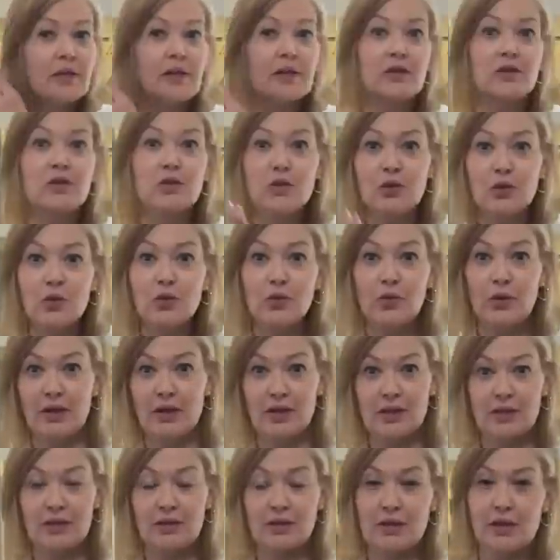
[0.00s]
the two
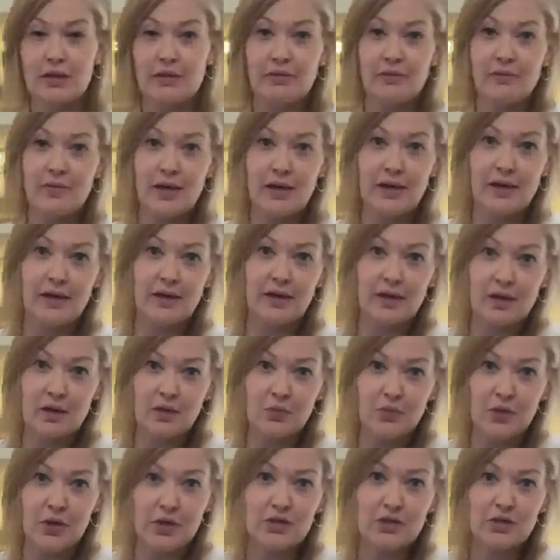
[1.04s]
weeks of my
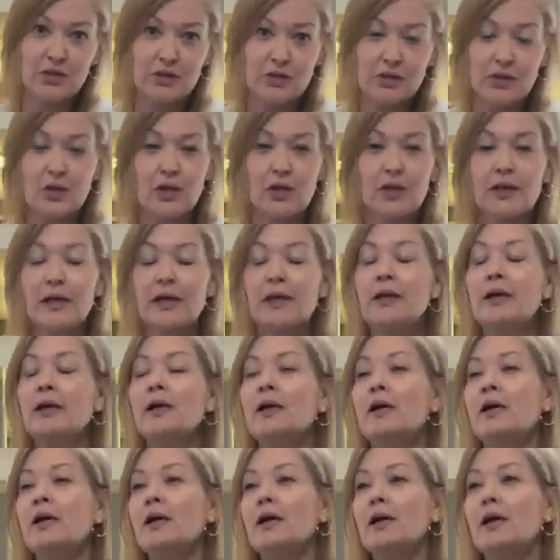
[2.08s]
compression stocking,
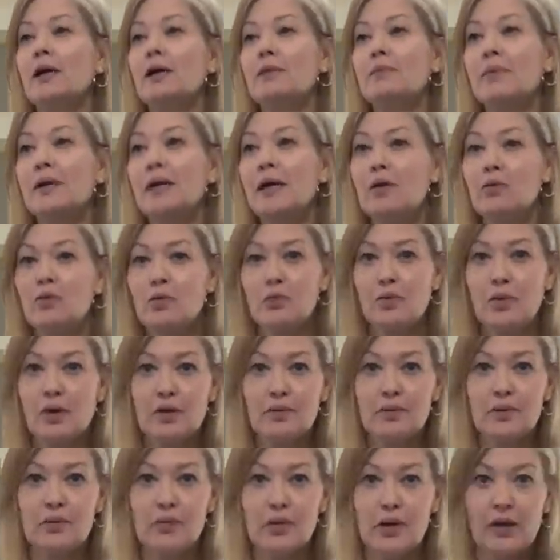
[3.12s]
um, but I will
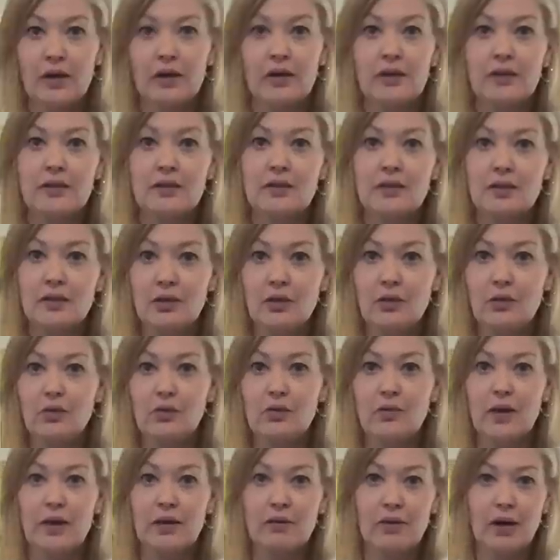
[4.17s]
probably wear it
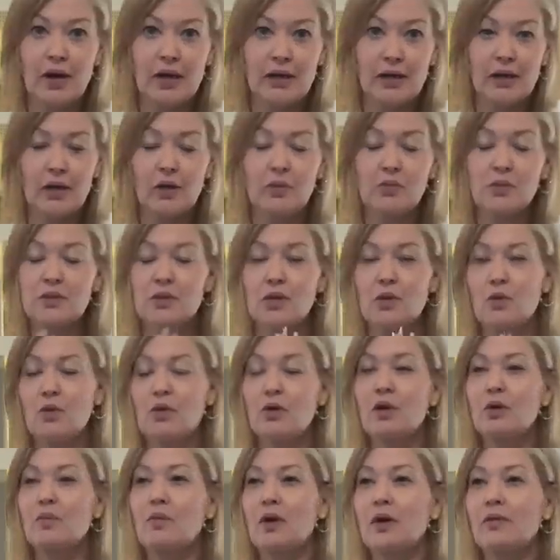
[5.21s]
through my ride home, so it
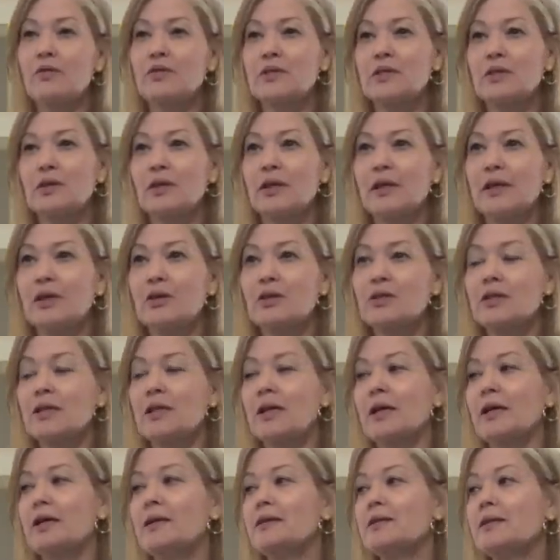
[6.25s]
won't come off till later
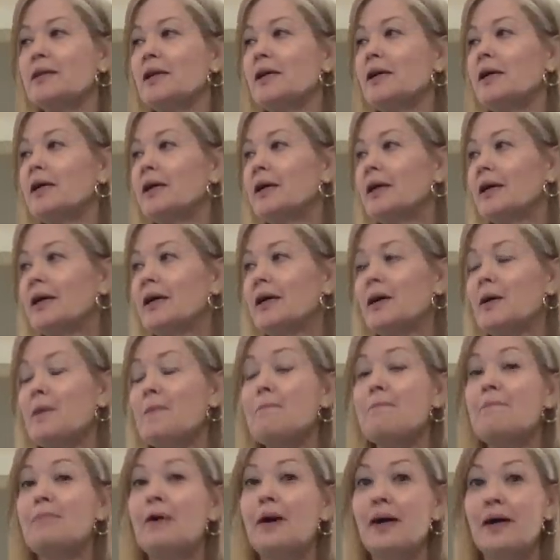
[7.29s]
tonight.
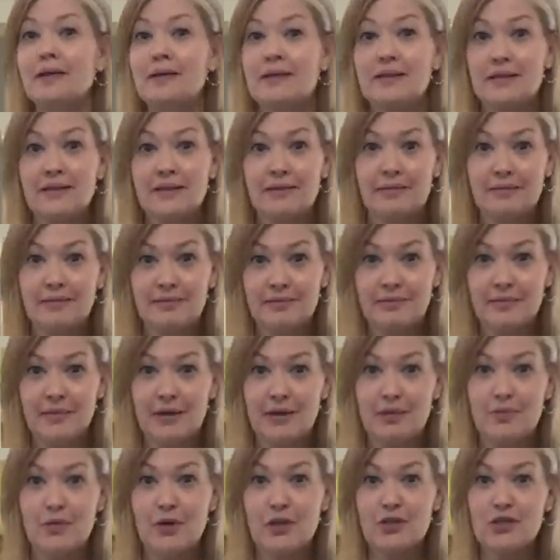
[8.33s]
Um, but my
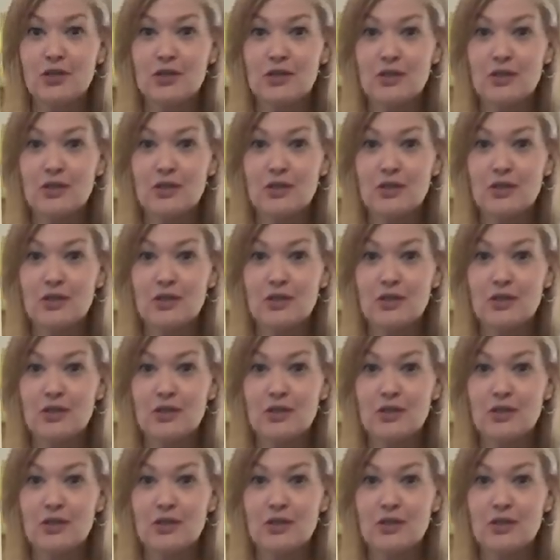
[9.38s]
compression